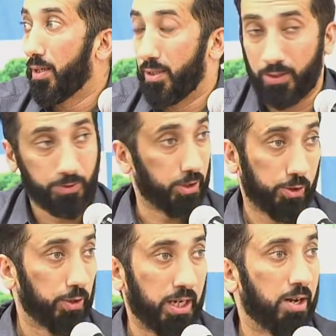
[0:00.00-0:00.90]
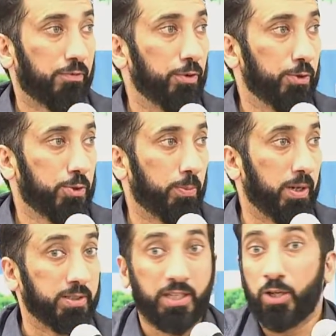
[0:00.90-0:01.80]
He was just looking out for those two
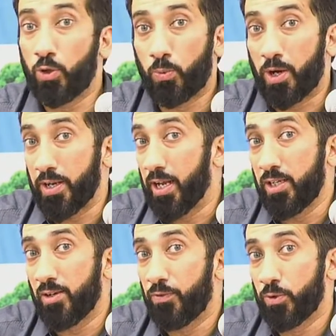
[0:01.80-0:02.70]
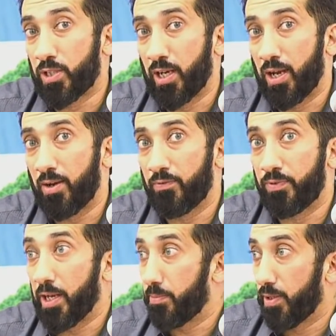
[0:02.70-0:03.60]
parents. And I don't want any of you to have
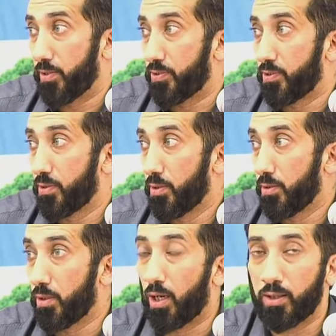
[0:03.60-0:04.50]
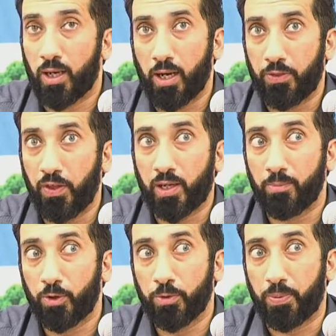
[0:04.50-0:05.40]
nightmares. Ya Allah, I think I'm a
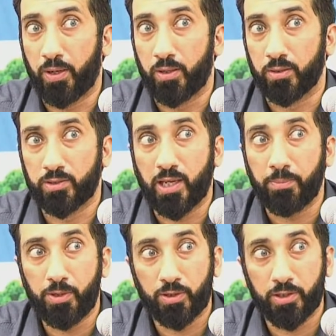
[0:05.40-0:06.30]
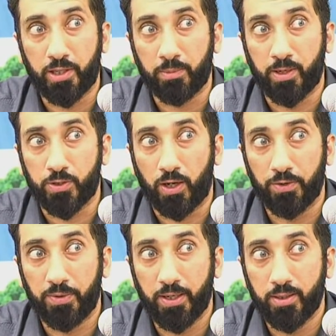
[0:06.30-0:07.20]
good parent. Does that mean you're going to take my child
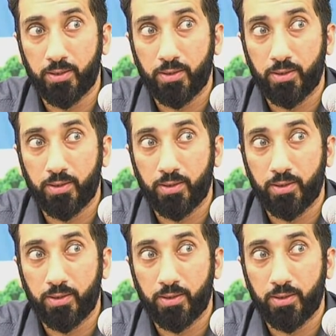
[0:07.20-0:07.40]
away?